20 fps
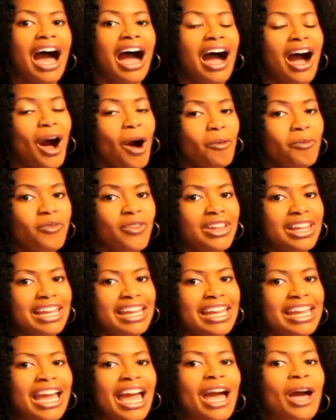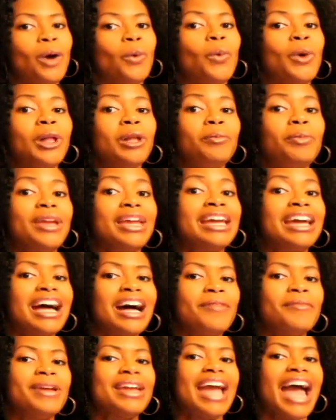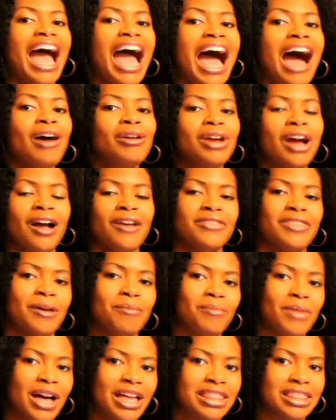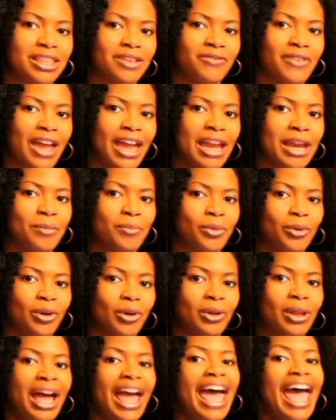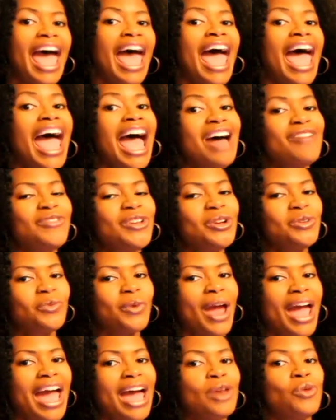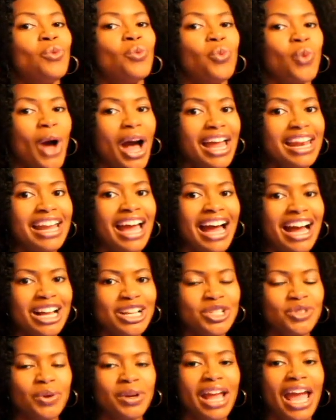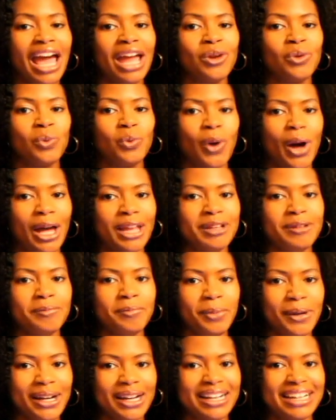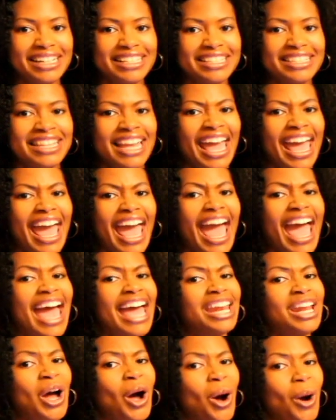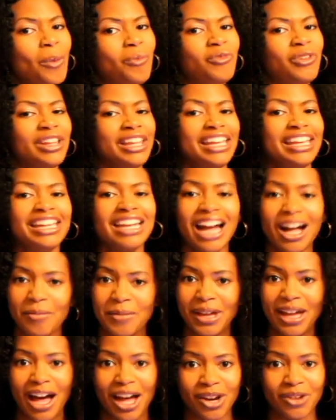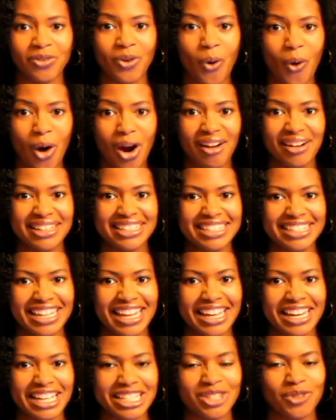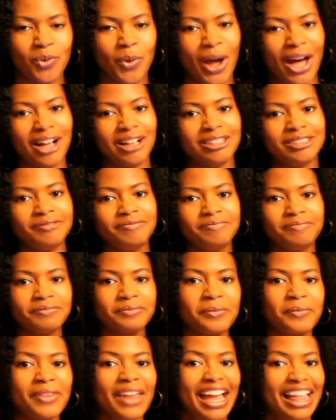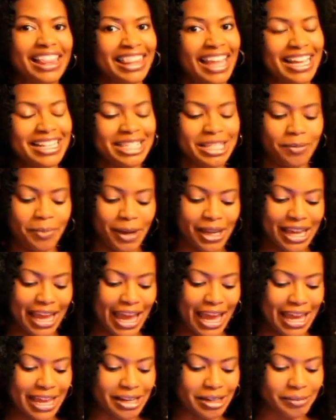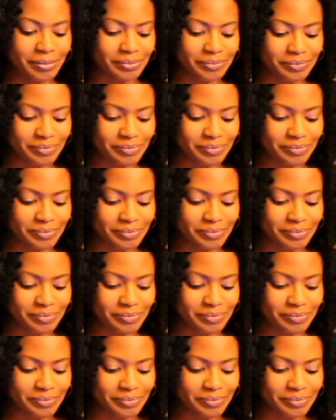Hopefully, we'll be coming out of the month of April having read 101 books and hopefully coming out of quarantine as well. Let's begin.